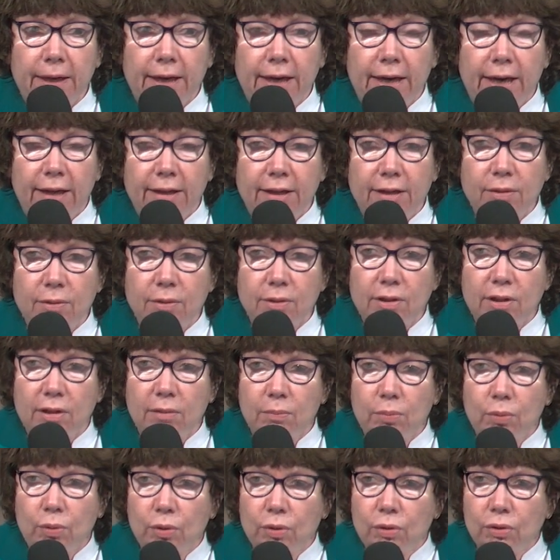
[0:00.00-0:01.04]
And this was an
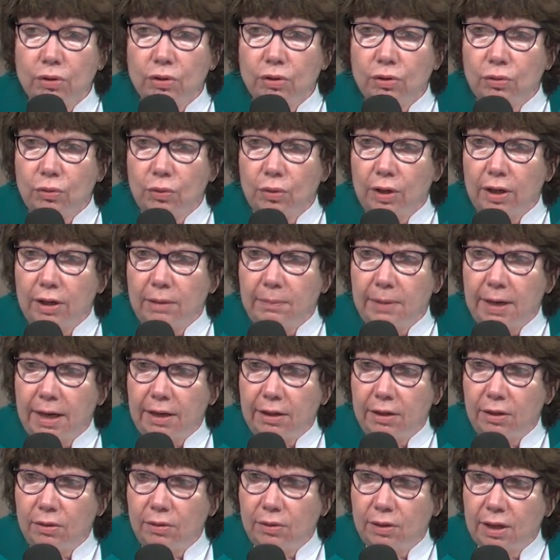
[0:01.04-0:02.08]
important story in
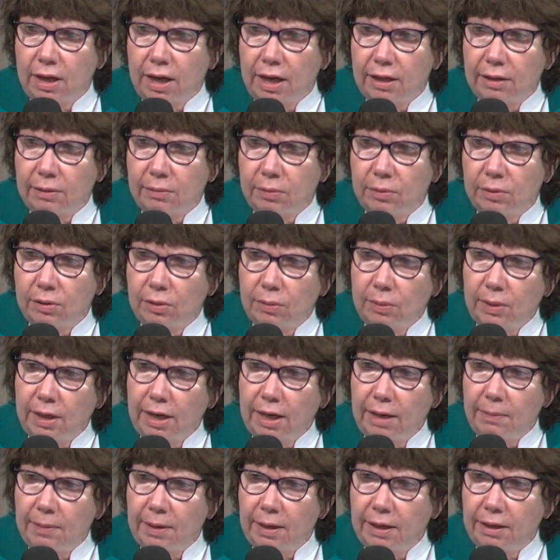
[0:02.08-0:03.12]
Matthew's Gospel, so we
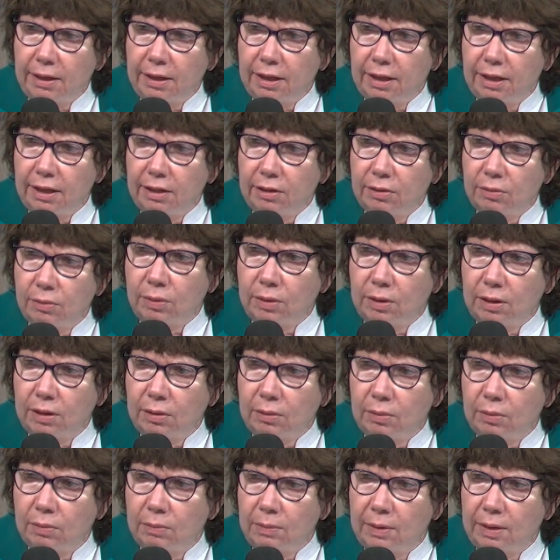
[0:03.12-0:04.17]
came back and did this This
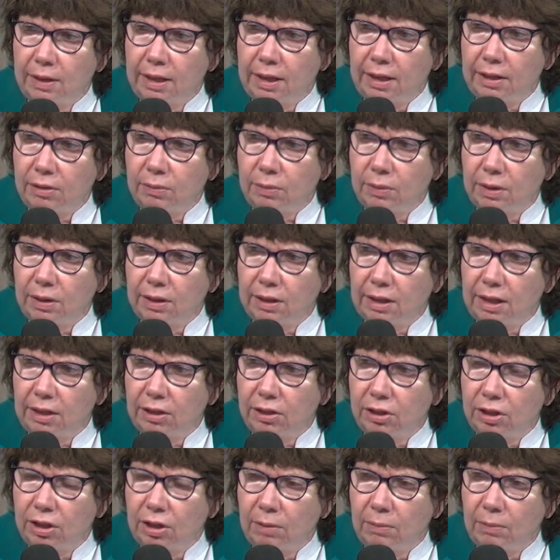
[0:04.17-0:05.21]
would have been last week's
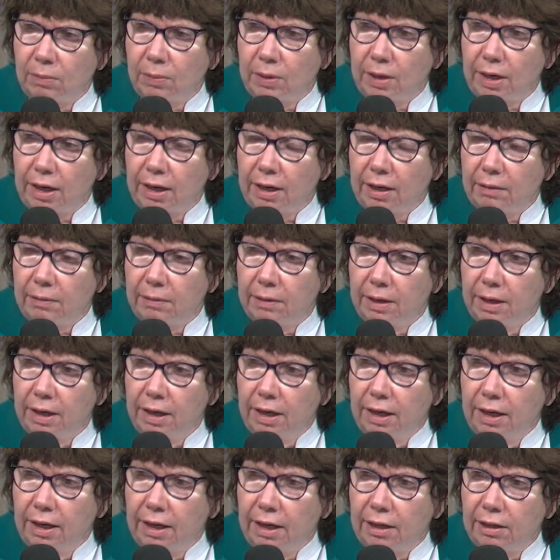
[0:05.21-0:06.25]
lectionary, but we had a
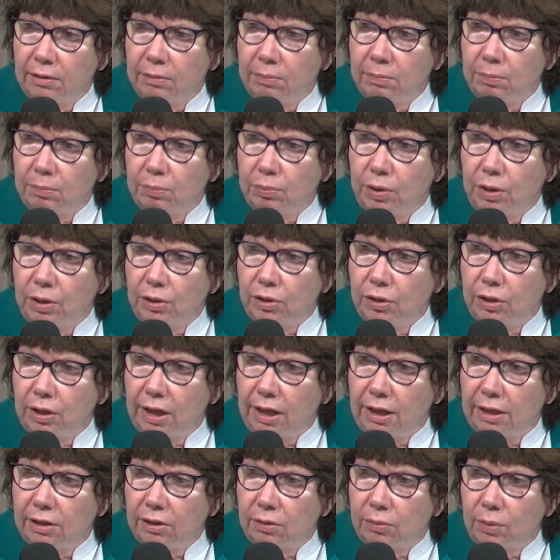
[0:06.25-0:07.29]
guest preacher
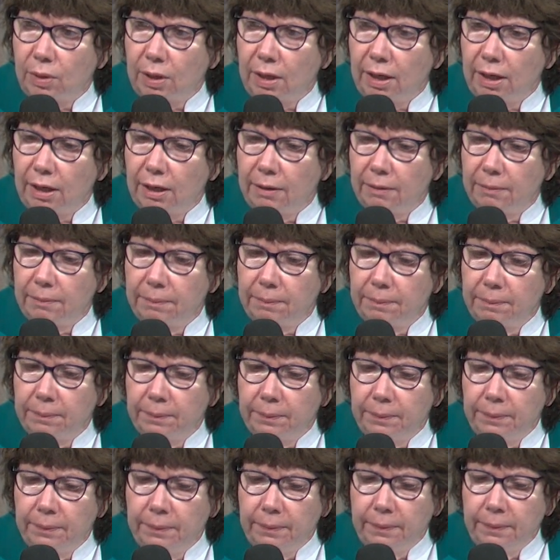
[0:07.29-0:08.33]
last week.
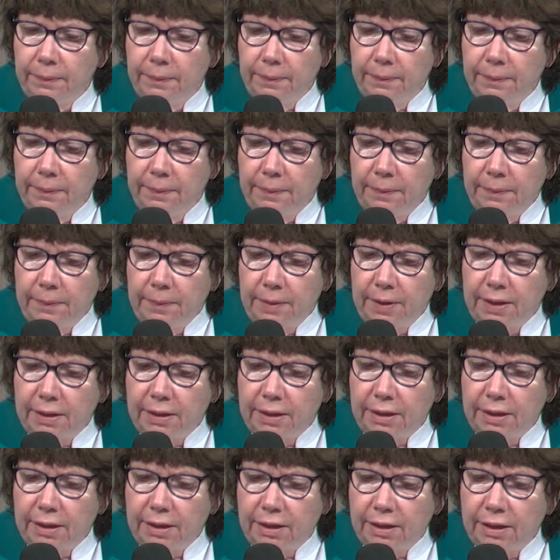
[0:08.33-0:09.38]
Because
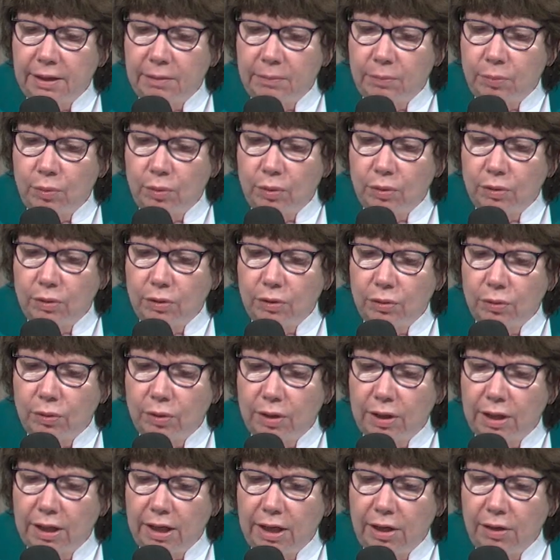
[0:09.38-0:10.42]
this is an important story
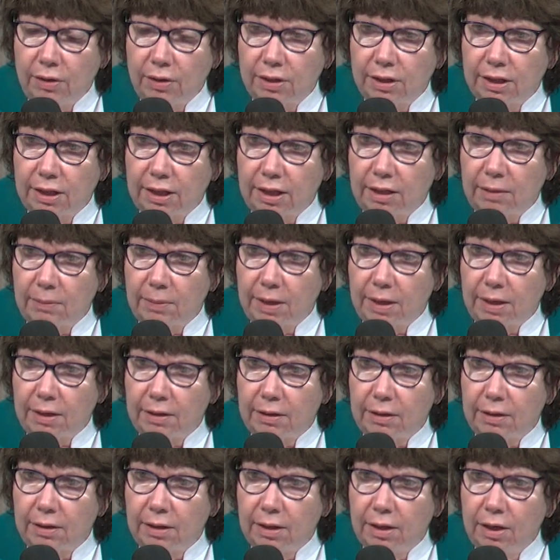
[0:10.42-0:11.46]
to hear, isn't it, about
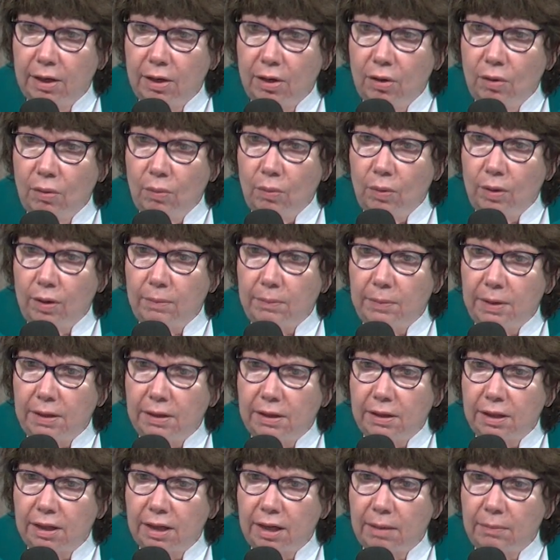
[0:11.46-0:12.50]
what it means
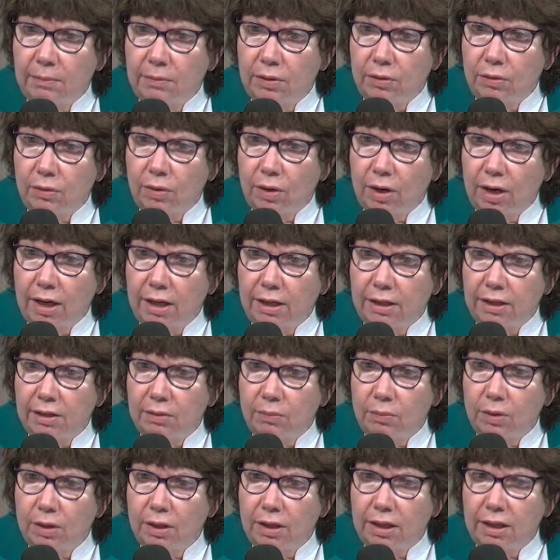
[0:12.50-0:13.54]
to come to Christ
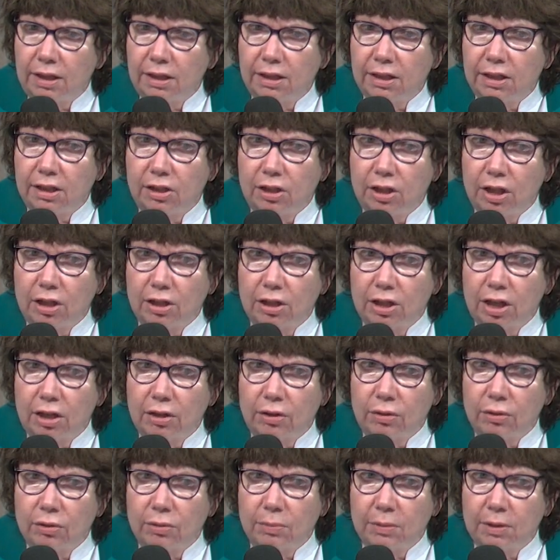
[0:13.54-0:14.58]
and what it is to judge
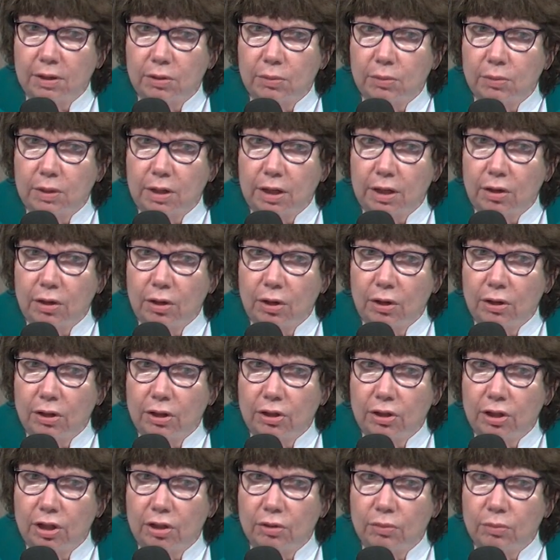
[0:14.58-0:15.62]
others because we're not called to
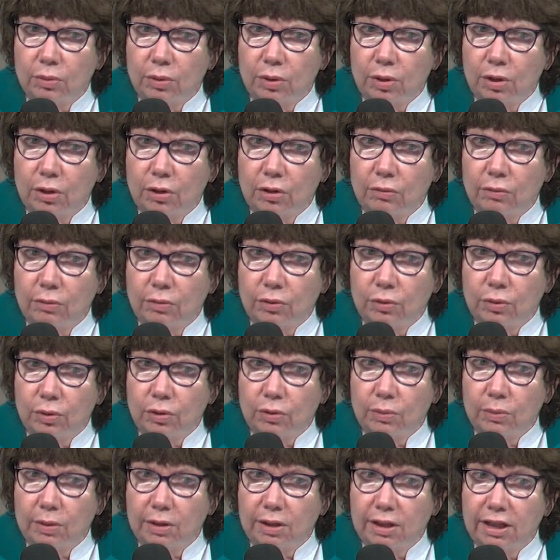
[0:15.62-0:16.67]
judge, we're called to
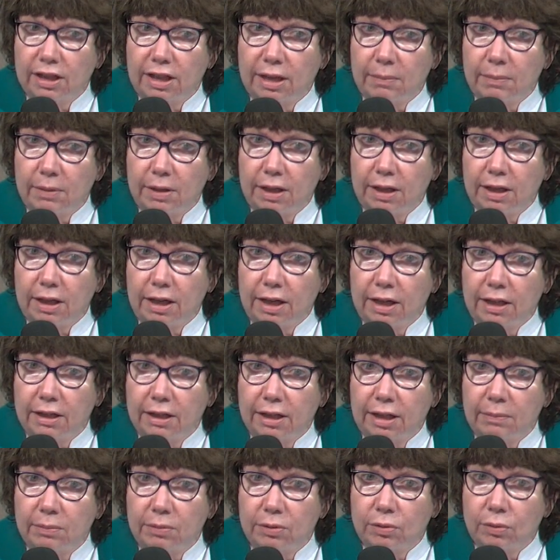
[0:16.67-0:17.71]
rejoice when somebody
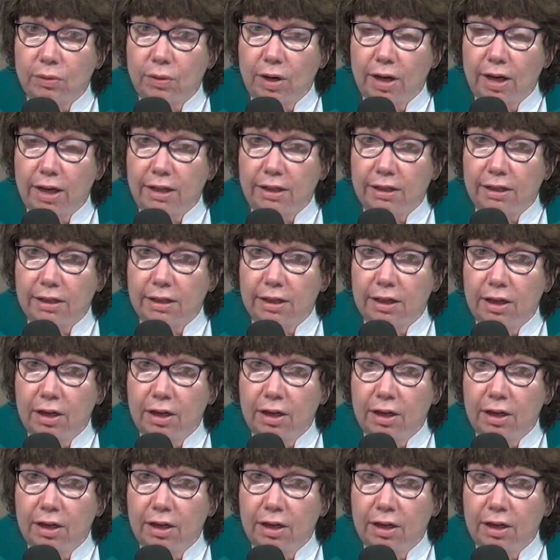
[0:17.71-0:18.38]
accepts Christ,